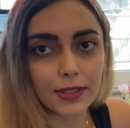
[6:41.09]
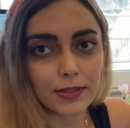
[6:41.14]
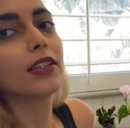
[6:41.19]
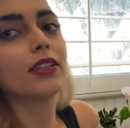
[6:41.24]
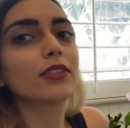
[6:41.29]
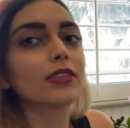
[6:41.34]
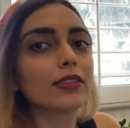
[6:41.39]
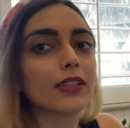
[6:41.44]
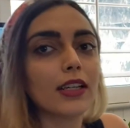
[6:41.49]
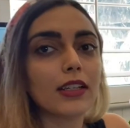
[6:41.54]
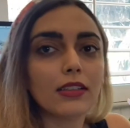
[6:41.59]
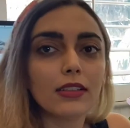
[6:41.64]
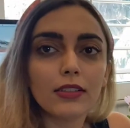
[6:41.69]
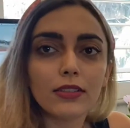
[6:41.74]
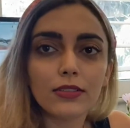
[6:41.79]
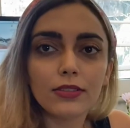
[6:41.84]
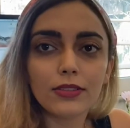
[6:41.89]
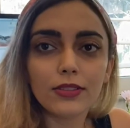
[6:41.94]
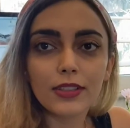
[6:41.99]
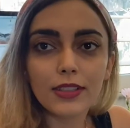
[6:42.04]
So that
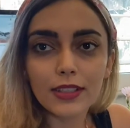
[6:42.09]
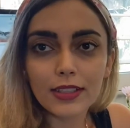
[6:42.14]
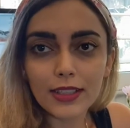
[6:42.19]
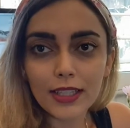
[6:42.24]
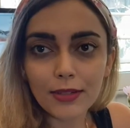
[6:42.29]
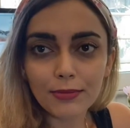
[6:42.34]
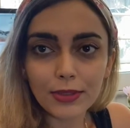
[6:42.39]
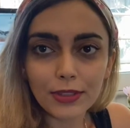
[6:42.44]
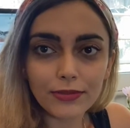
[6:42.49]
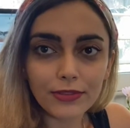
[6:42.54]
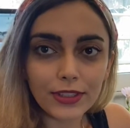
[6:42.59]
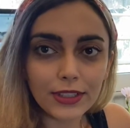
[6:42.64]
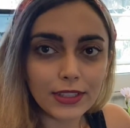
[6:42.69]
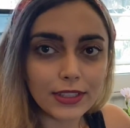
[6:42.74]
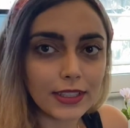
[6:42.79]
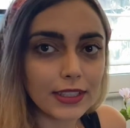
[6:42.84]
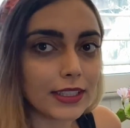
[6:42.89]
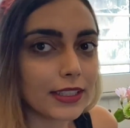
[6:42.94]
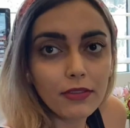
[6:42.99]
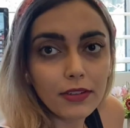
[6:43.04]
concludes the example for
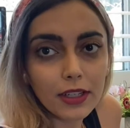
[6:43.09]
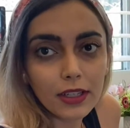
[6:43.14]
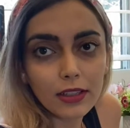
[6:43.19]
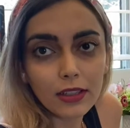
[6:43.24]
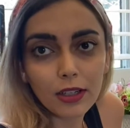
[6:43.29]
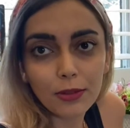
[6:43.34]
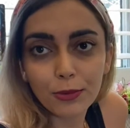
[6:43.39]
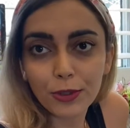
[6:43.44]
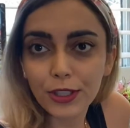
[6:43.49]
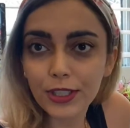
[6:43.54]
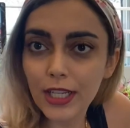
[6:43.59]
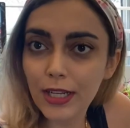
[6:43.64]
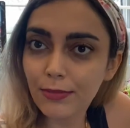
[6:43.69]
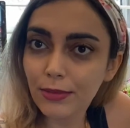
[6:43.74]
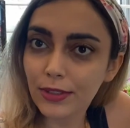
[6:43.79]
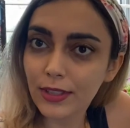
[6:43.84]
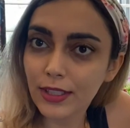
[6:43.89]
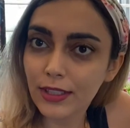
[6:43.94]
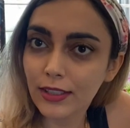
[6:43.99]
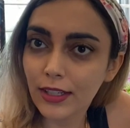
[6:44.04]
today. A lot more
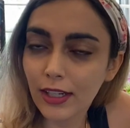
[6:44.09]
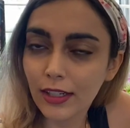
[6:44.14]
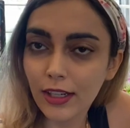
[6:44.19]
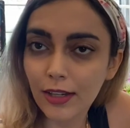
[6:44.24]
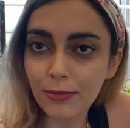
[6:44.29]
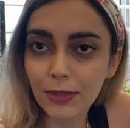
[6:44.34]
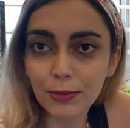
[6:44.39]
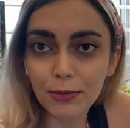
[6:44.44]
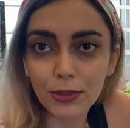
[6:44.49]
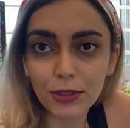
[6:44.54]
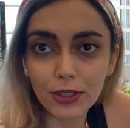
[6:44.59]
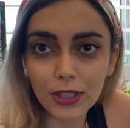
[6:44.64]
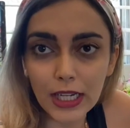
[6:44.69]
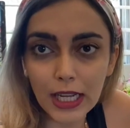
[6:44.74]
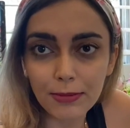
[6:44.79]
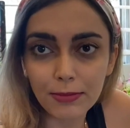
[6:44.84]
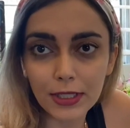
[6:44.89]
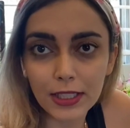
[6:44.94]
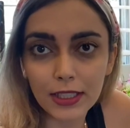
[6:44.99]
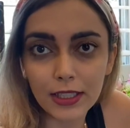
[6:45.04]
examples on dynamic
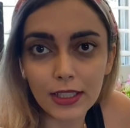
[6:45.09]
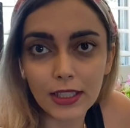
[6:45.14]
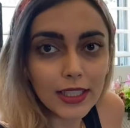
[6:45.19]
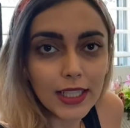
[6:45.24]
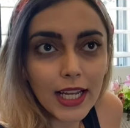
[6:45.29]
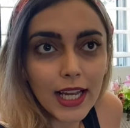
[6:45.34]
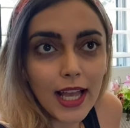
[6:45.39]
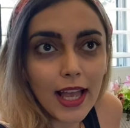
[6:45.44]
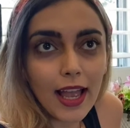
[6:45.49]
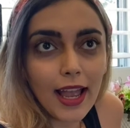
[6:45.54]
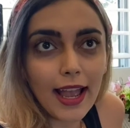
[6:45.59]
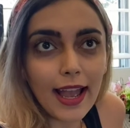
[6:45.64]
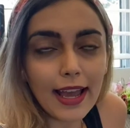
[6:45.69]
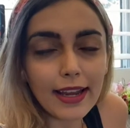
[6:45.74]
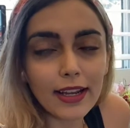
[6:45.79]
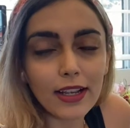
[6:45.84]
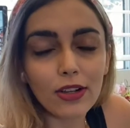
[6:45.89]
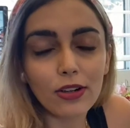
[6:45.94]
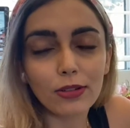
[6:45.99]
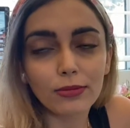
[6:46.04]
programming, and
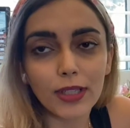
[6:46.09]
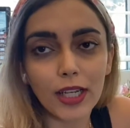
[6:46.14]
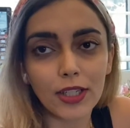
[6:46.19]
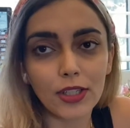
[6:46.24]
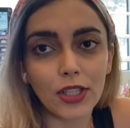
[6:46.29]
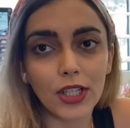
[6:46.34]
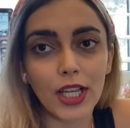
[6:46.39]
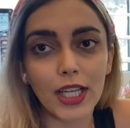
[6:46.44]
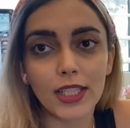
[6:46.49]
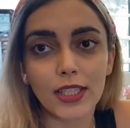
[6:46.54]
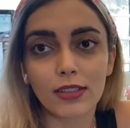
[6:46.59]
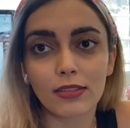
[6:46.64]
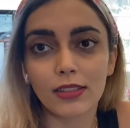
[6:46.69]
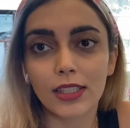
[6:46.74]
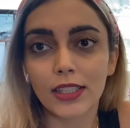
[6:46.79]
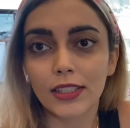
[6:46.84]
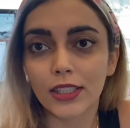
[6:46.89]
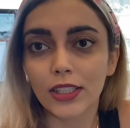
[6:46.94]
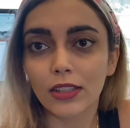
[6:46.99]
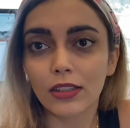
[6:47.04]
I hope that you guys are
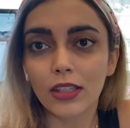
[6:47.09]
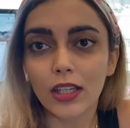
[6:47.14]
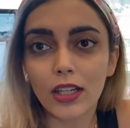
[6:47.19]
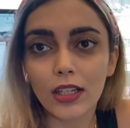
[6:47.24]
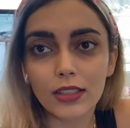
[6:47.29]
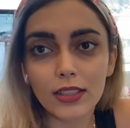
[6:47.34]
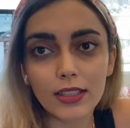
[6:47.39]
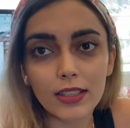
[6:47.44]
learning a lot